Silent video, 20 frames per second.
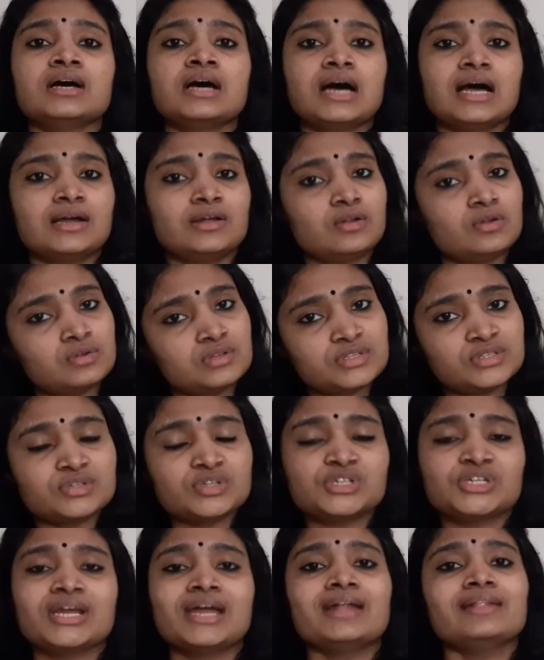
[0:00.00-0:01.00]
I'll also
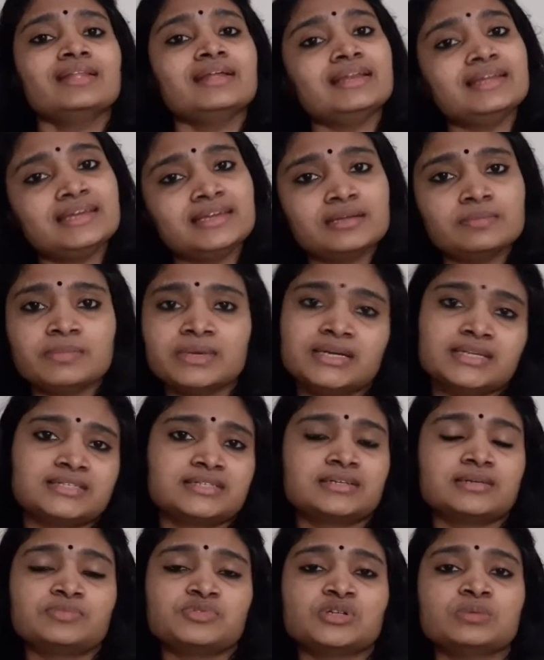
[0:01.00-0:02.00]
share the link in my
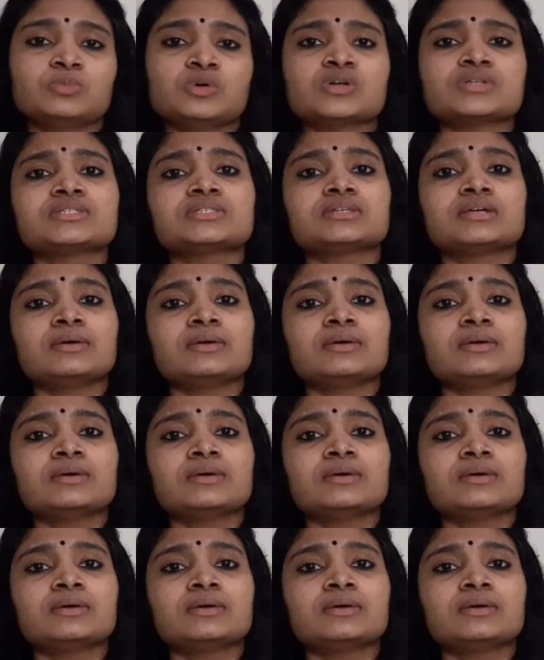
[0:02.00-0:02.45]
description box.